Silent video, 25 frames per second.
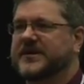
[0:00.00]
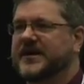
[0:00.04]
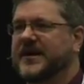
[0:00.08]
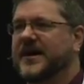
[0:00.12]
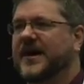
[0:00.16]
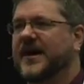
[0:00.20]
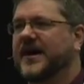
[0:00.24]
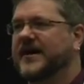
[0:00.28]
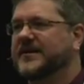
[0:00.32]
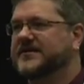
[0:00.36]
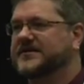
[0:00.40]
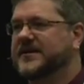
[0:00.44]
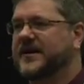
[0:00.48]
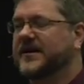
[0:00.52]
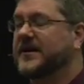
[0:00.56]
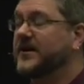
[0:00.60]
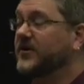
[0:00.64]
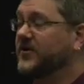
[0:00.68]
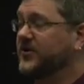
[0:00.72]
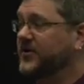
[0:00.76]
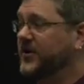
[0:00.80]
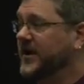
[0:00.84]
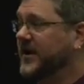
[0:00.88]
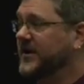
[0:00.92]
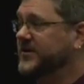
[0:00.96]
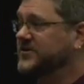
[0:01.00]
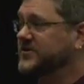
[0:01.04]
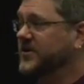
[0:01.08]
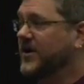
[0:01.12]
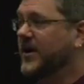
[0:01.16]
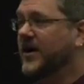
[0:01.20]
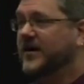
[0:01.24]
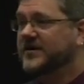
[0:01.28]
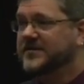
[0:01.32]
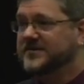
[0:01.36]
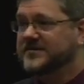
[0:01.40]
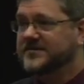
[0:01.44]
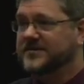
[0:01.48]
the eye and say, here, you got to
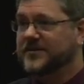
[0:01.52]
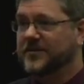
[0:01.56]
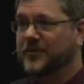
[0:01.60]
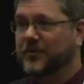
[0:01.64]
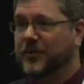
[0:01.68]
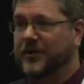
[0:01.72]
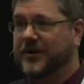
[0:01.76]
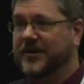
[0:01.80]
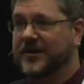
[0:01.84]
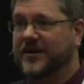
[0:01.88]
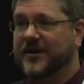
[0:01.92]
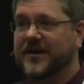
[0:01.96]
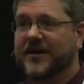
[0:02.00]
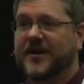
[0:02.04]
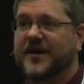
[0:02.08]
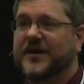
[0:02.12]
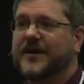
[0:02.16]
talk to someone,